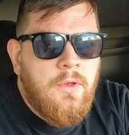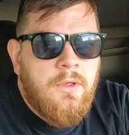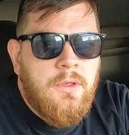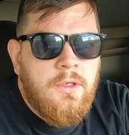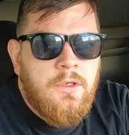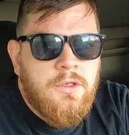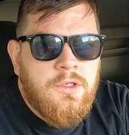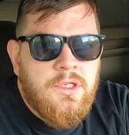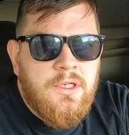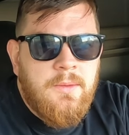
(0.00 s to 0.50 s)

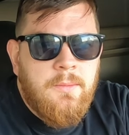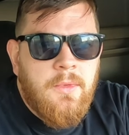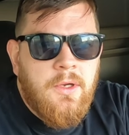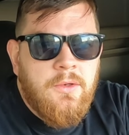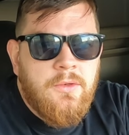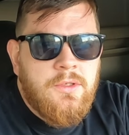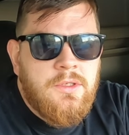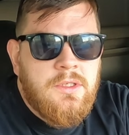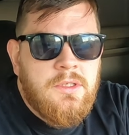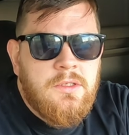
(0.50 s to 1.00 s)
Usually
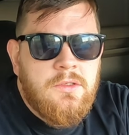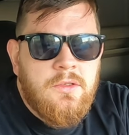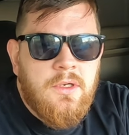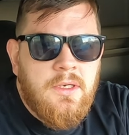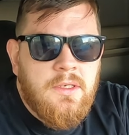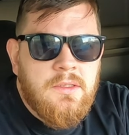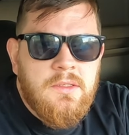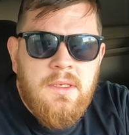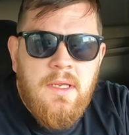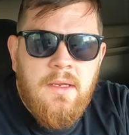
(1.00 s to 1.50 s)
most
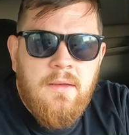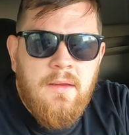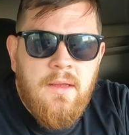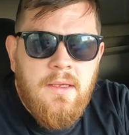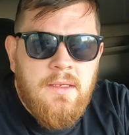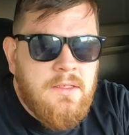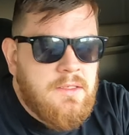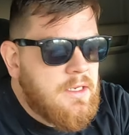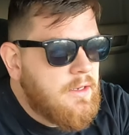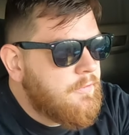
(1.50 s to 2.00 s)
trucks
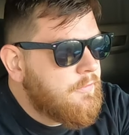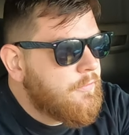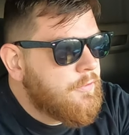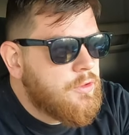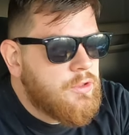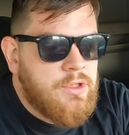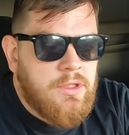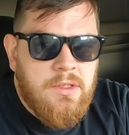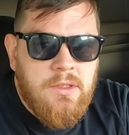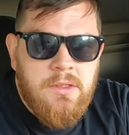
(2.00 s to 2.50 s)
nowadays have
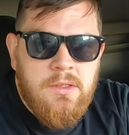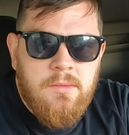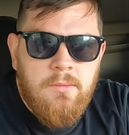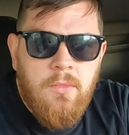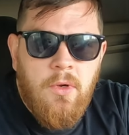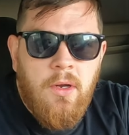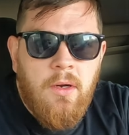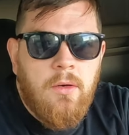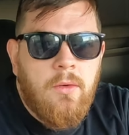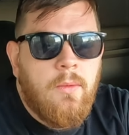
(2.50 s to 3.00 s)
fridges and
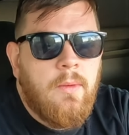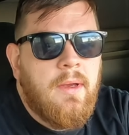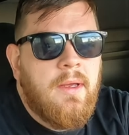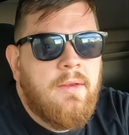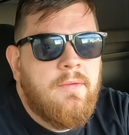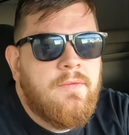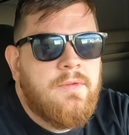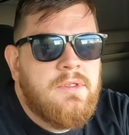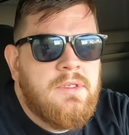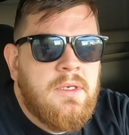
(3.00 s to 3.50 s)

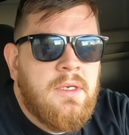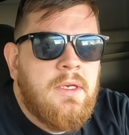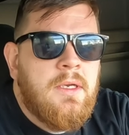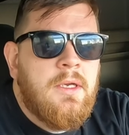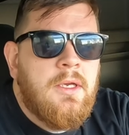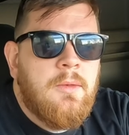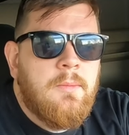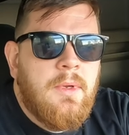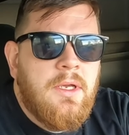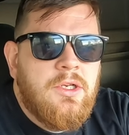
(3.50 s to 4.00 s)
microwaves.
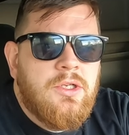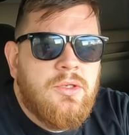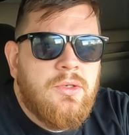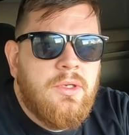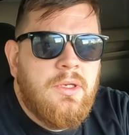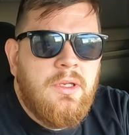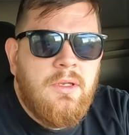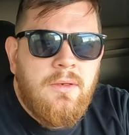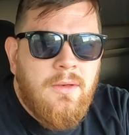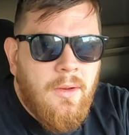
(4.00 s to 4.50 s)
Make
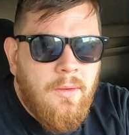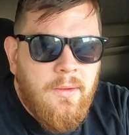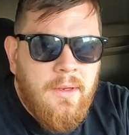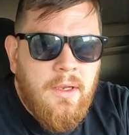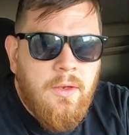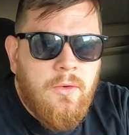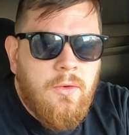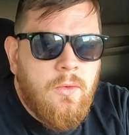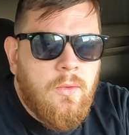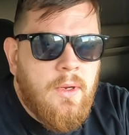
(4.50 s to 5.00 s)
sure that you don't
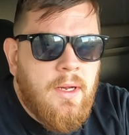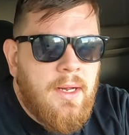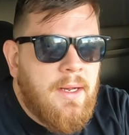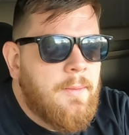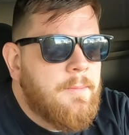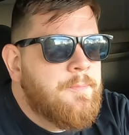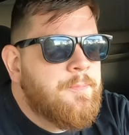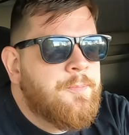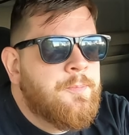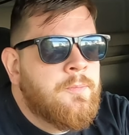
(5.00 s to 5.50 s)
get caught
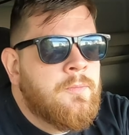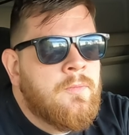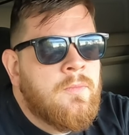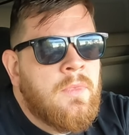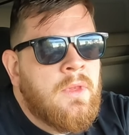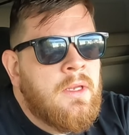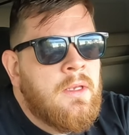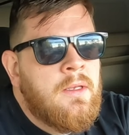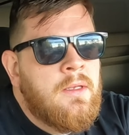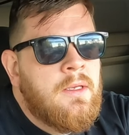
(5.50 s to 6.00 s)
out.
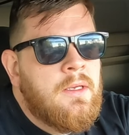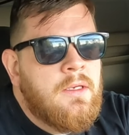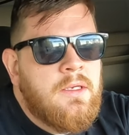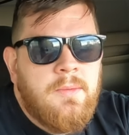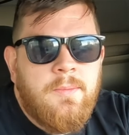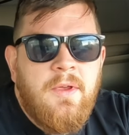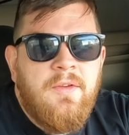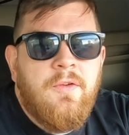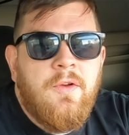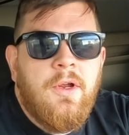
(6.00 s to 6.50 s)
It
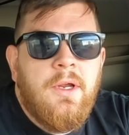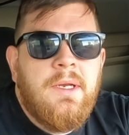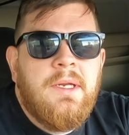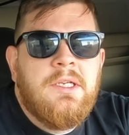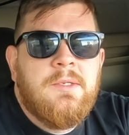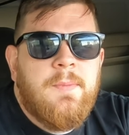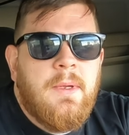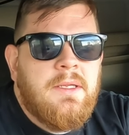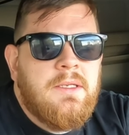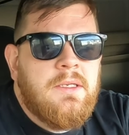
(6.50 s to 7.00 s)
can be
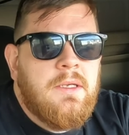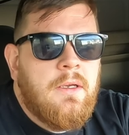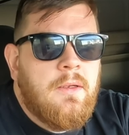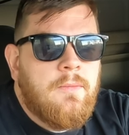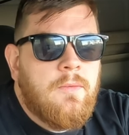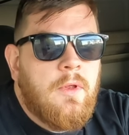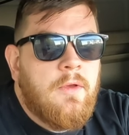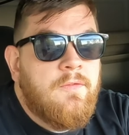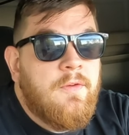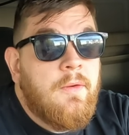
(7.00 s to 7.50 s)

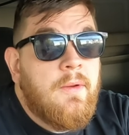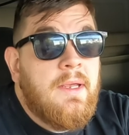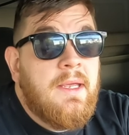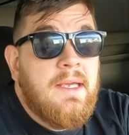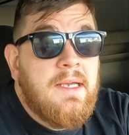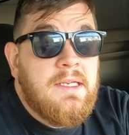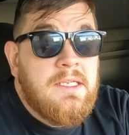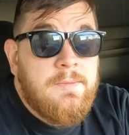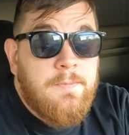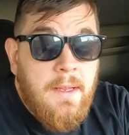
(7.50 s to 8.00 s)
a very
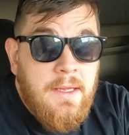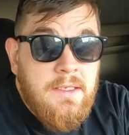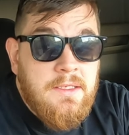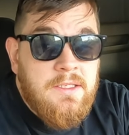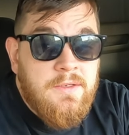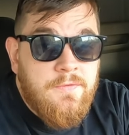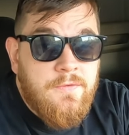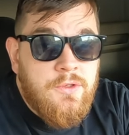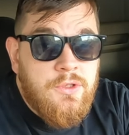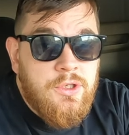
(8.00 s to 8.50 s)

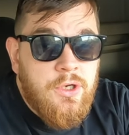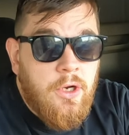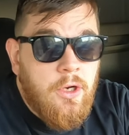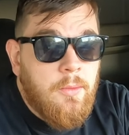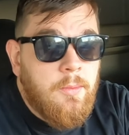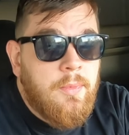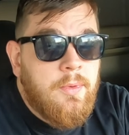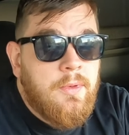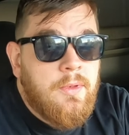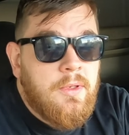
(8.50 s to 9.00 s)
expensive
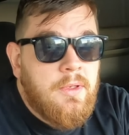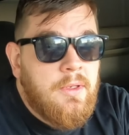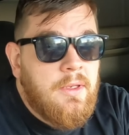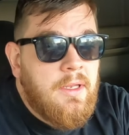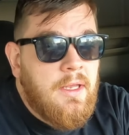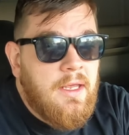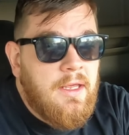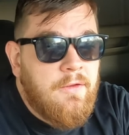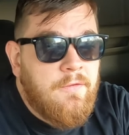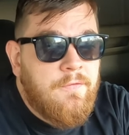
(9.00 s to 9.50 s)
job
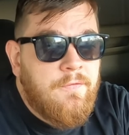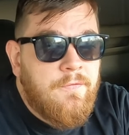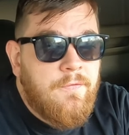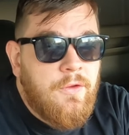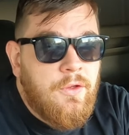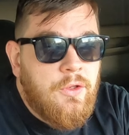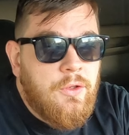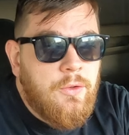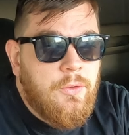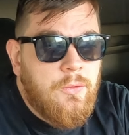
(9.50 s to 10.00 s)
if
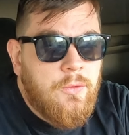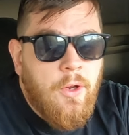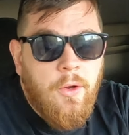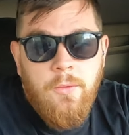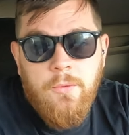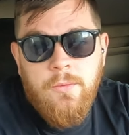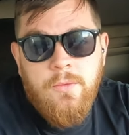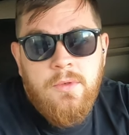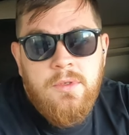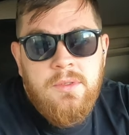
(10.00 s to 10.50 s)
you
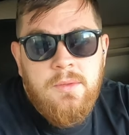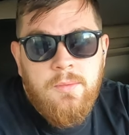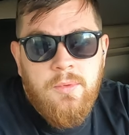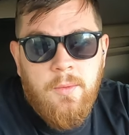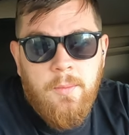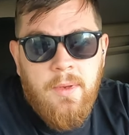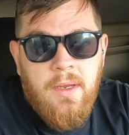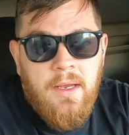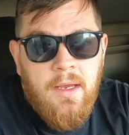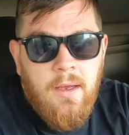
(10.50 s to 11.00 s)
don't
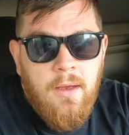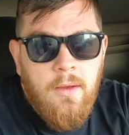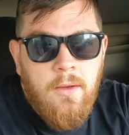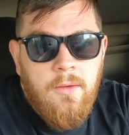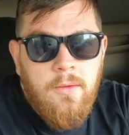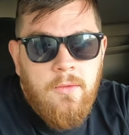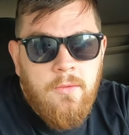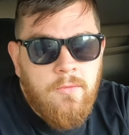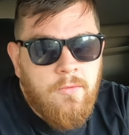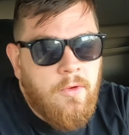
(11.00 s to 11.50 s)
prepare
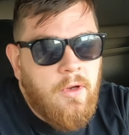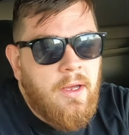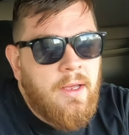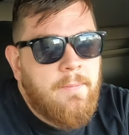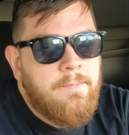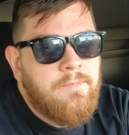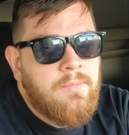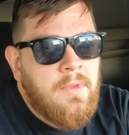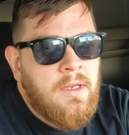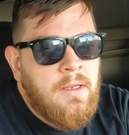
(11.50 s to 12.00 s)
right.